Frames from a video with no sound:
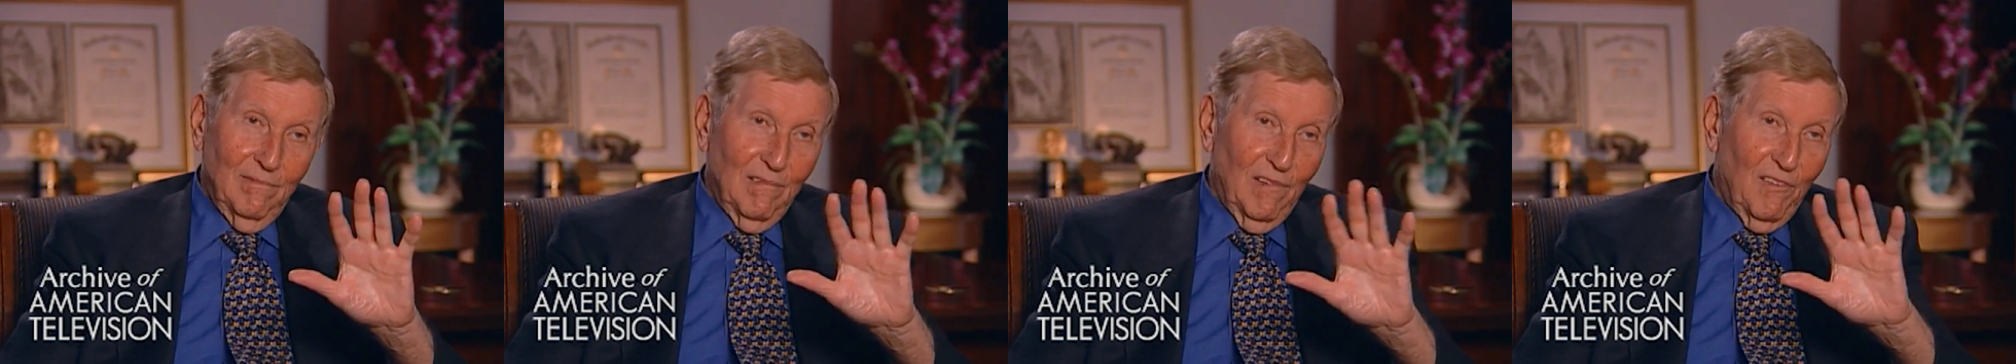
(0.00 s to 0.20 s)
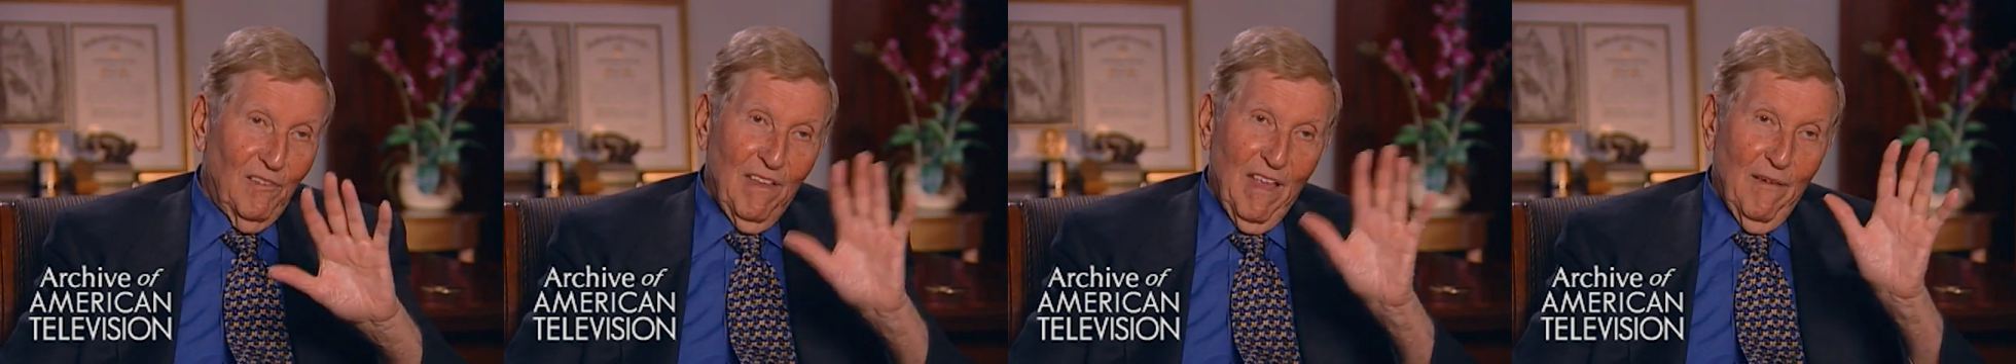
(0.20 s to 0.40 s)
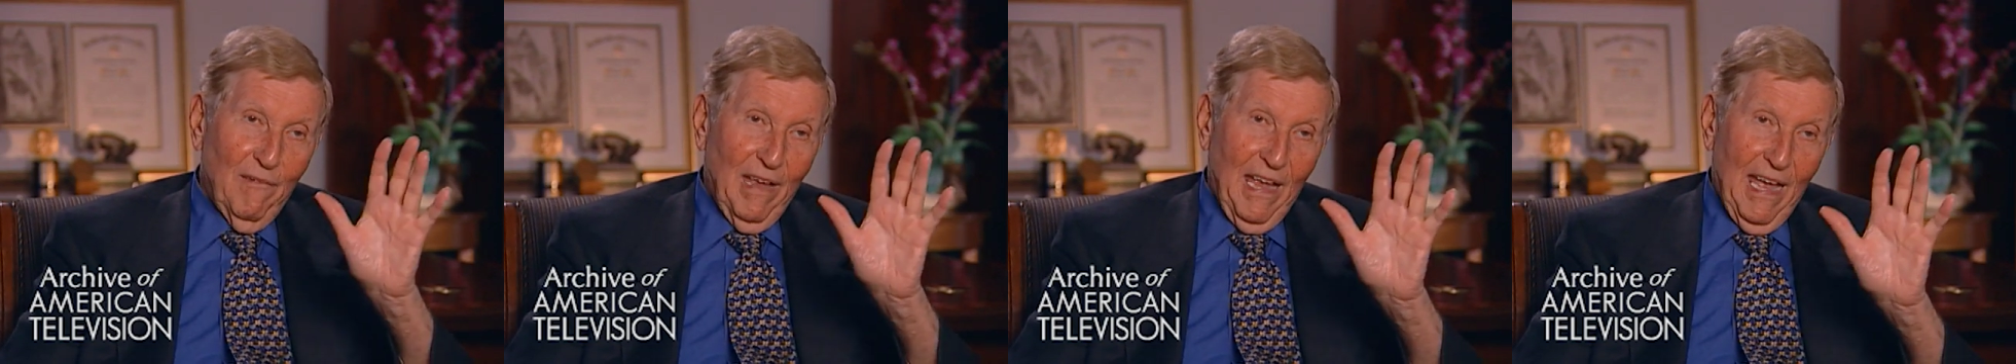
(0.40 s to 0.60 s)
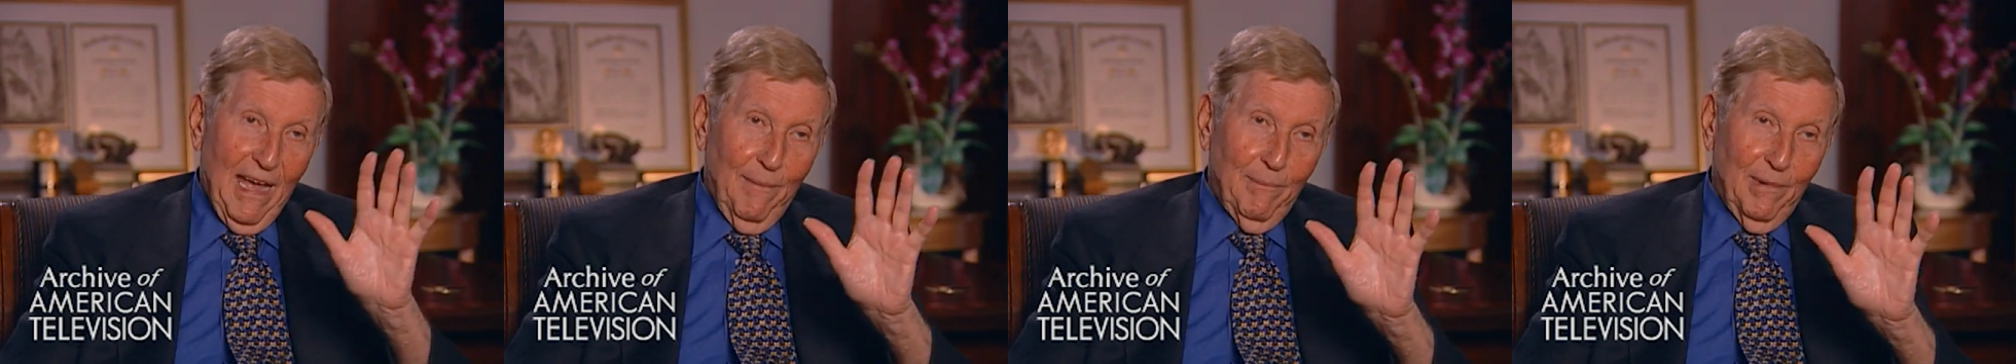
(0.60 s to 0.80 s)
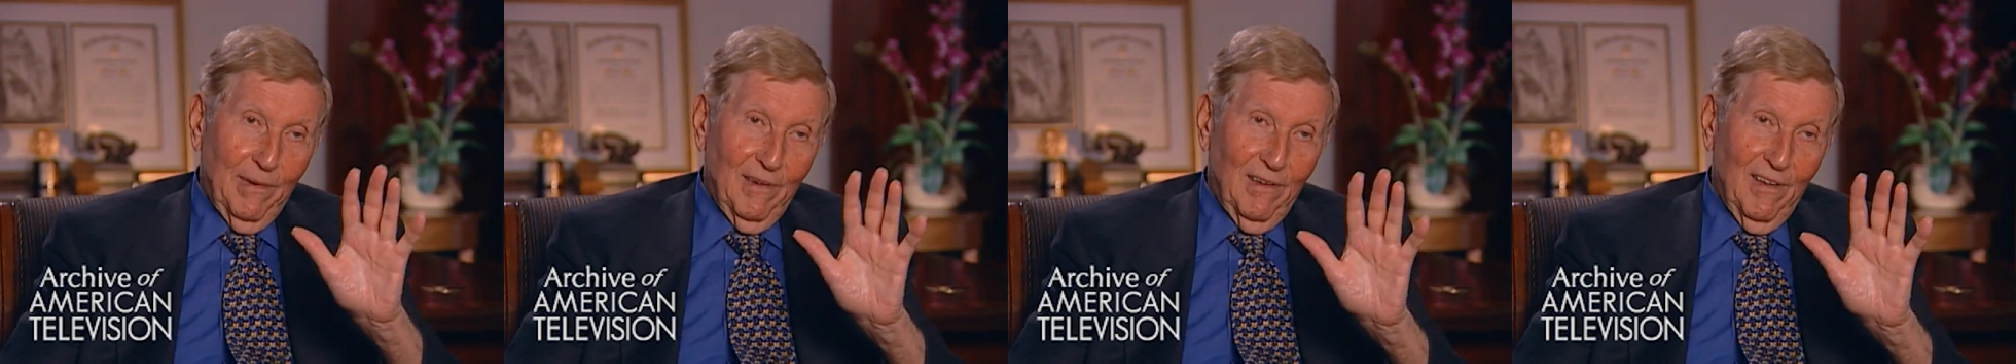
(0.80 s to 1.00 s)
It's never
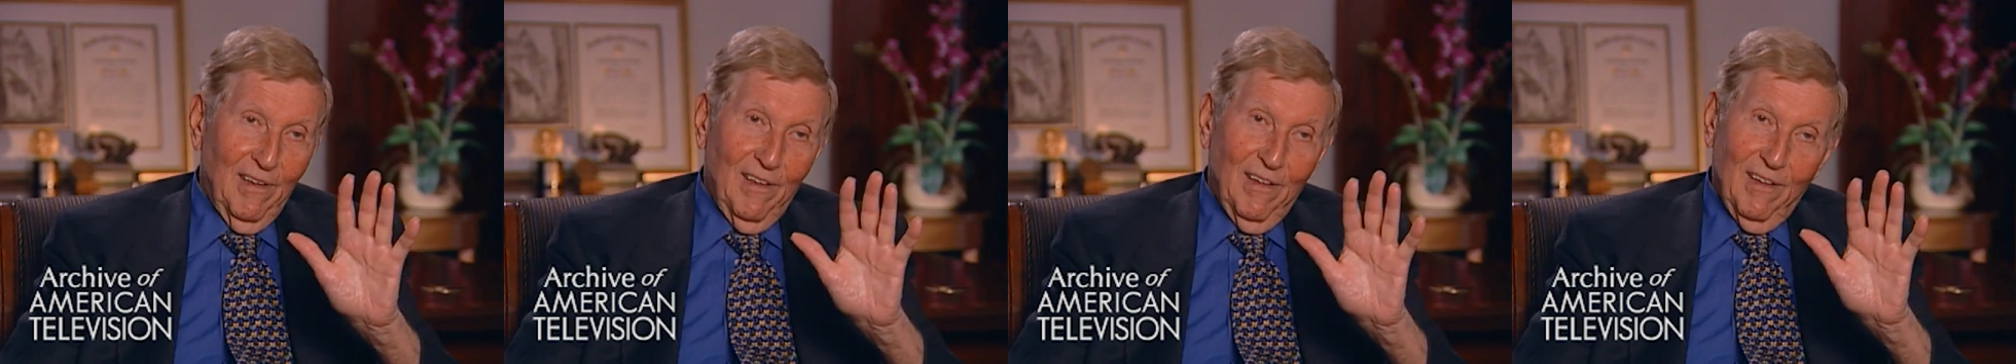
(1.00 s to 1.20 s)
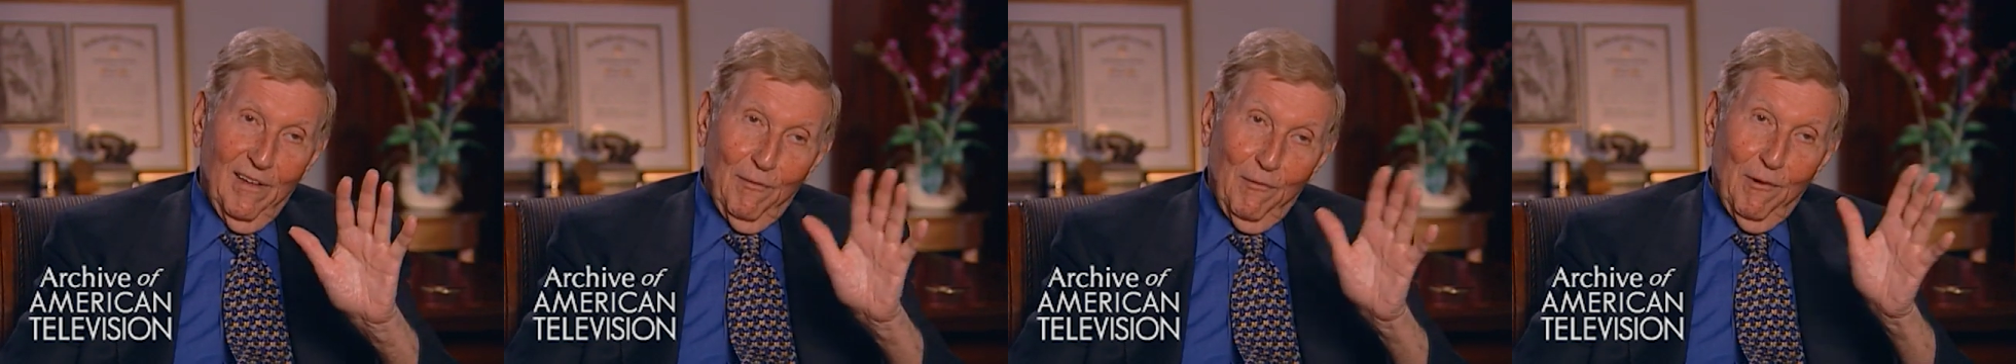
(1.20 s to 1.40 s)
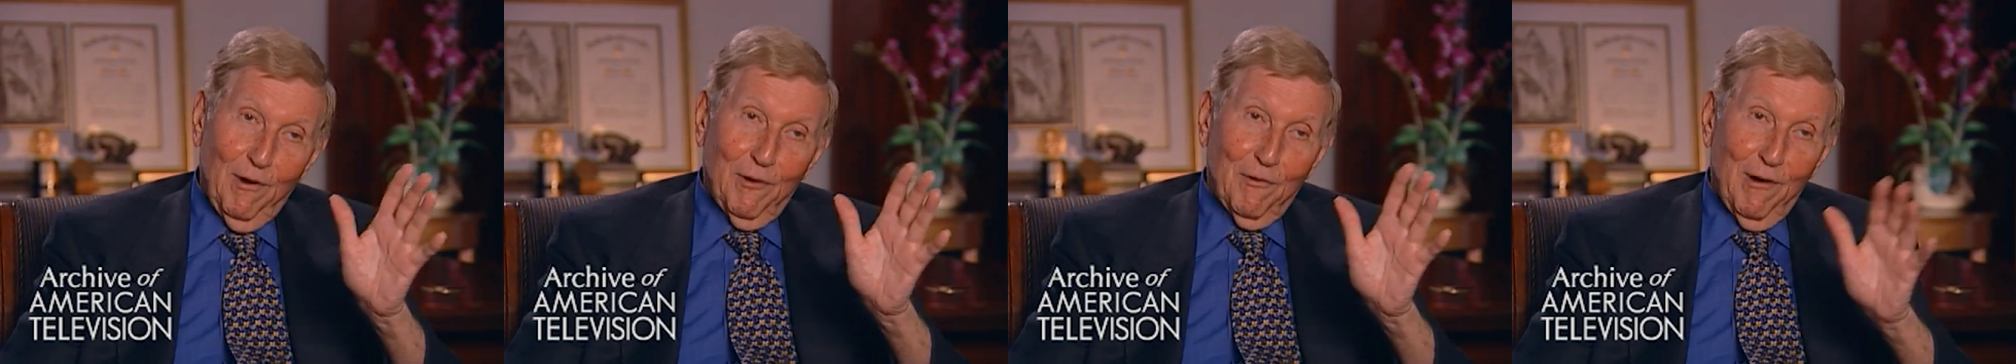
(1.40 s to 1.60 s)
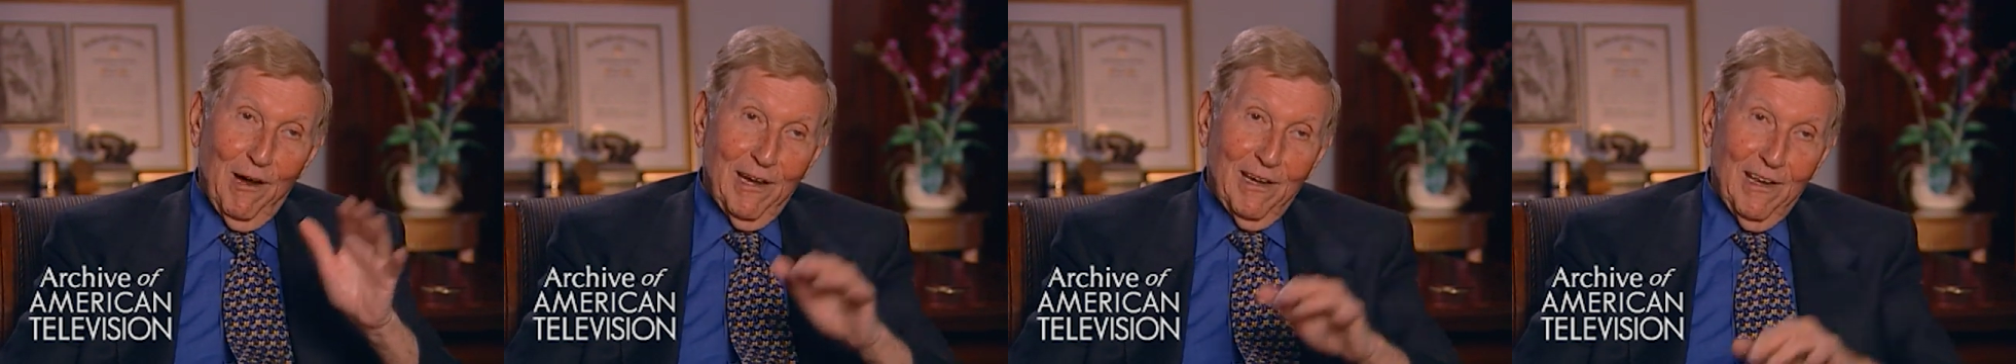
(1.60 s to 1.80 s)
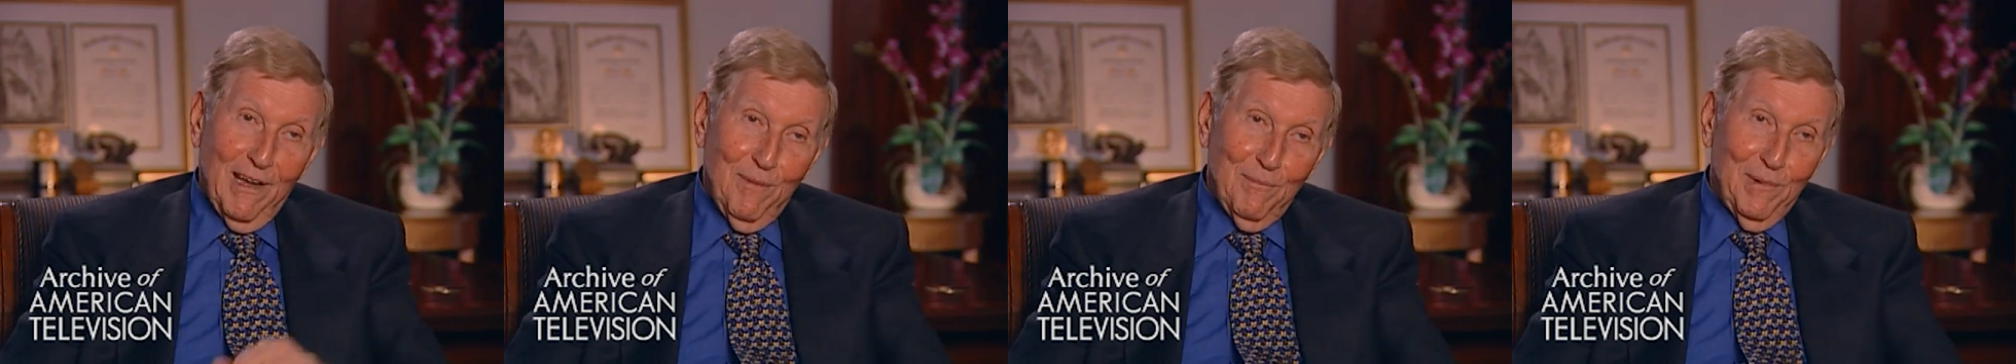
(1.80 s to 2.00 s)
happened. We're a
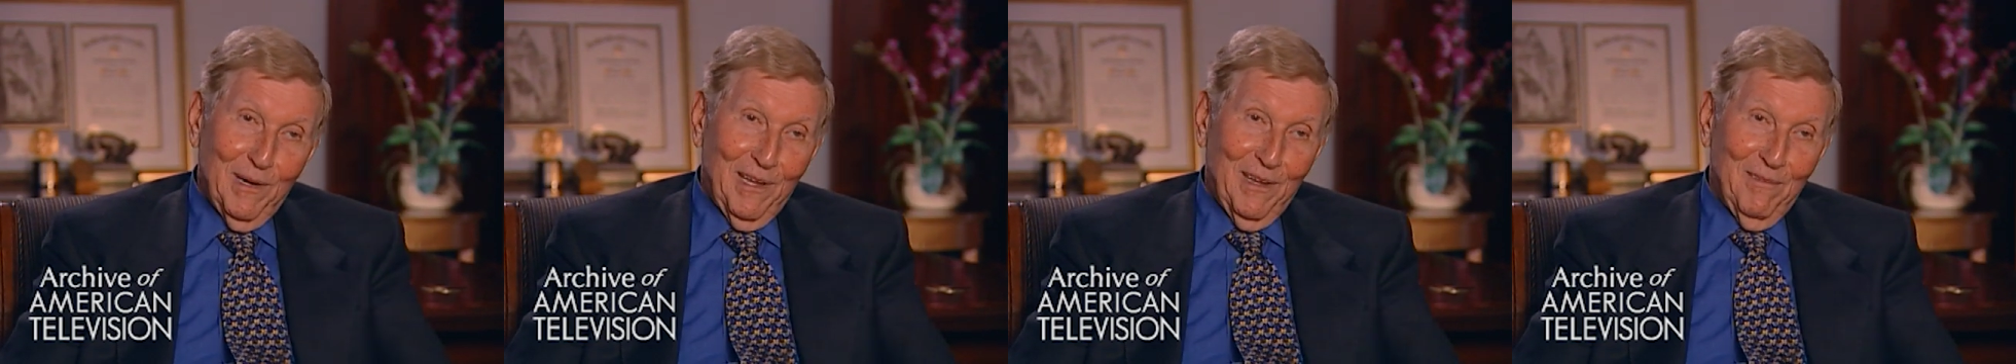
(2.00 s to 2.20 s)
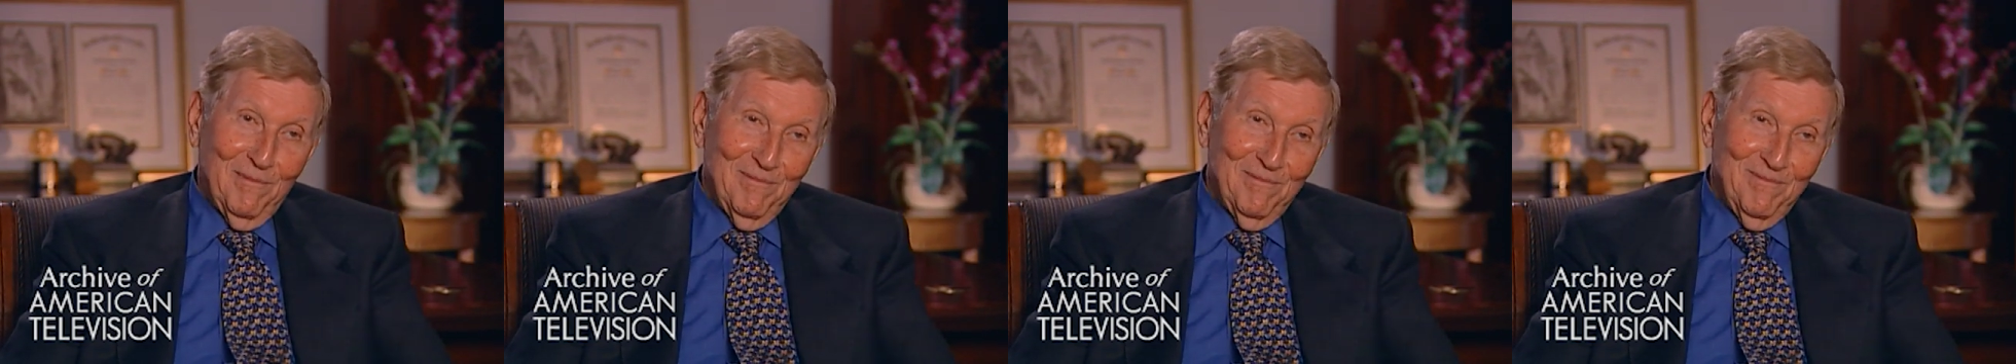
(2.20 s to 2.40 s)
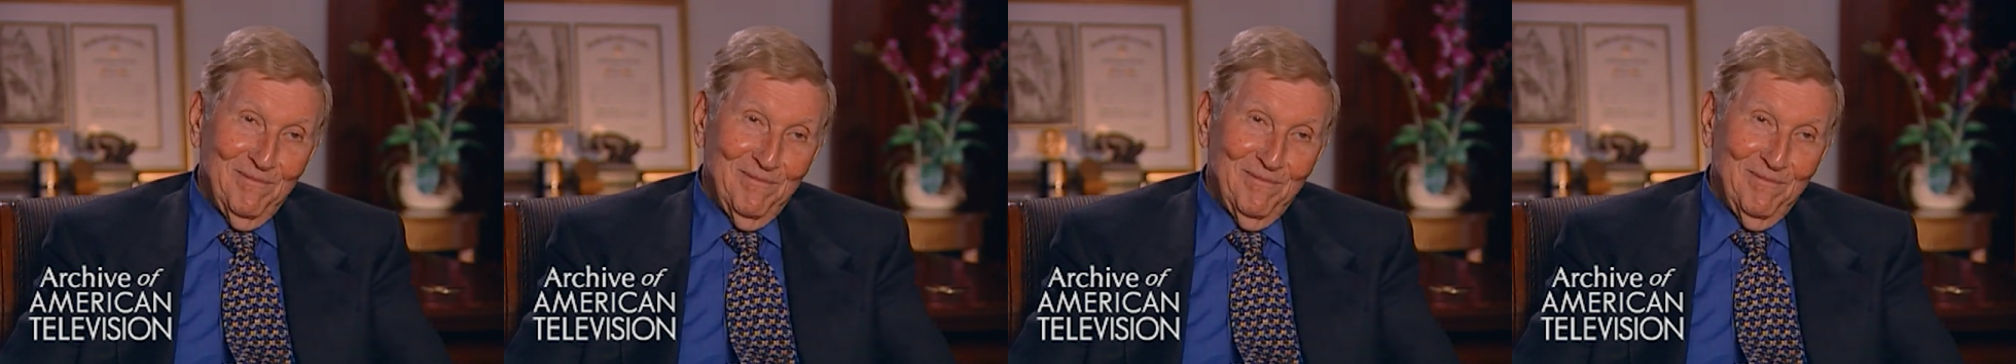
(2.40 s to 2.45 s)
great company.